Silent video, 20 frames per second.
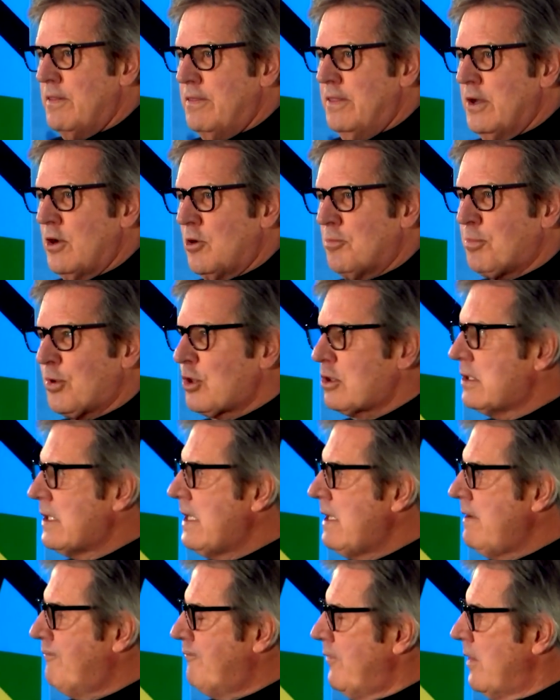their
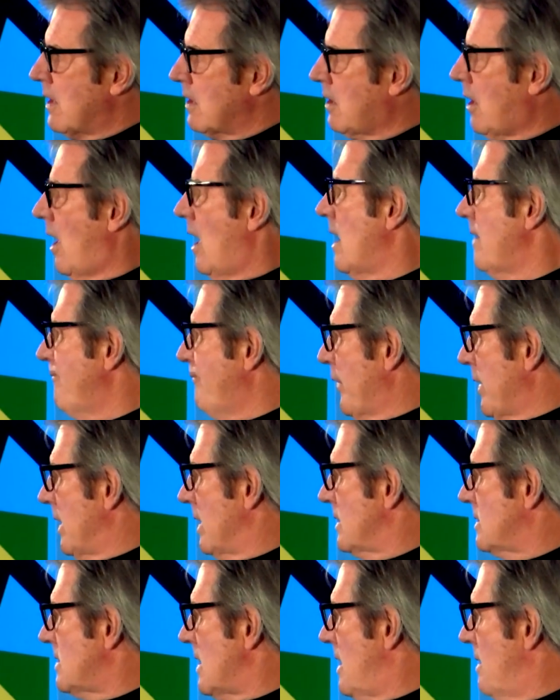belief and
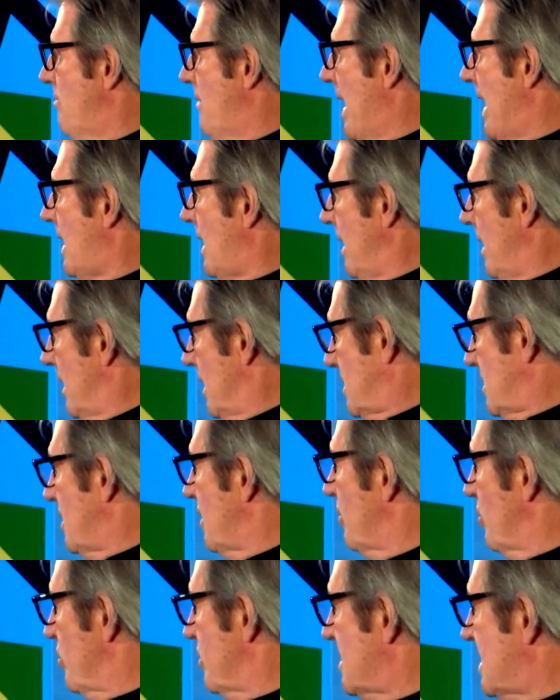confidence in making it to
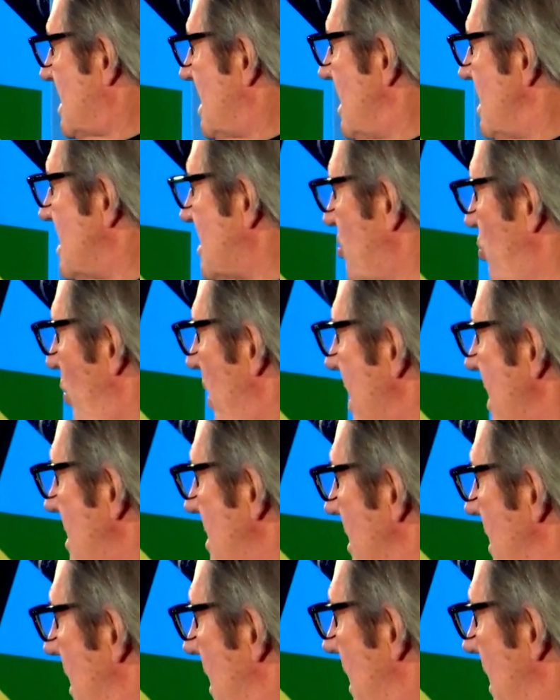the C-suite,